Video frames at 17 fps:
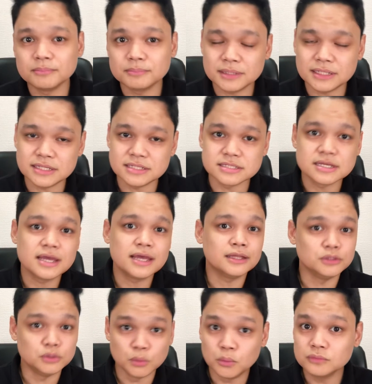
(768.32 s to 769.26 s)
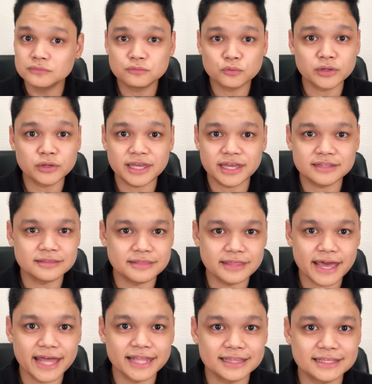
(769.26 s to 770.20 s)
Please don't forget
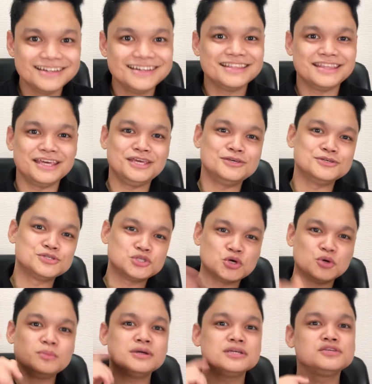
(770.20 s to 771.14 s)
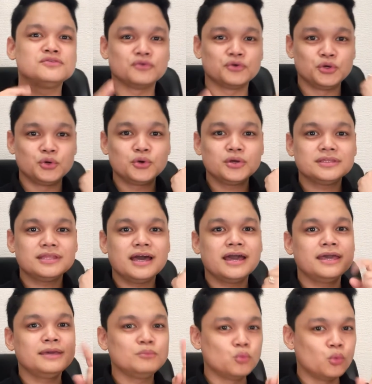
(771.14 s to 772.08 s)
that. Thank you so much for your
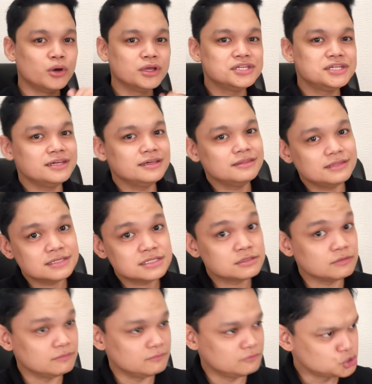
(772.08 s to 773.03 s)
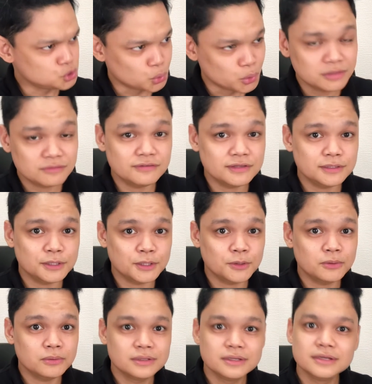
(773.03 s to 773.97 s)
time watching this short
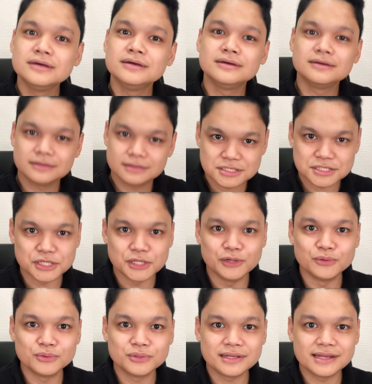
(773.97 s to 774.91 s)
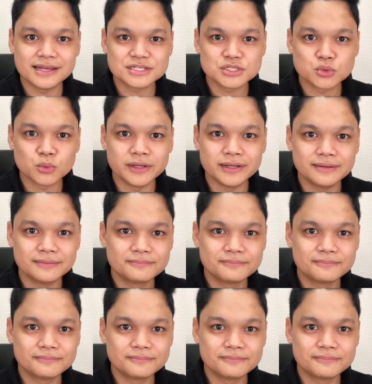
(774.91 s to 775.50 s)
video. See you in the next one.